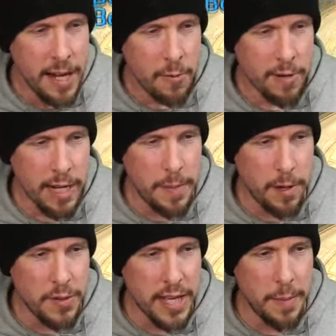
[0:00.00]
We're going to be
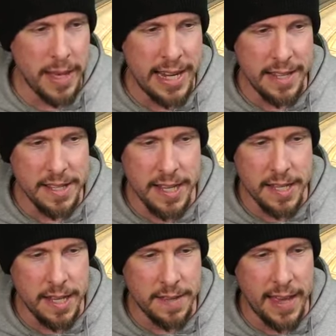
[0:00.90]
able to come in and
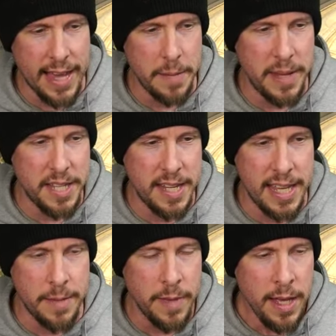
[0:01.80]
CC the enemy
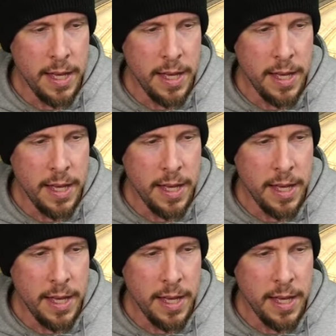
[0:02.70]
team.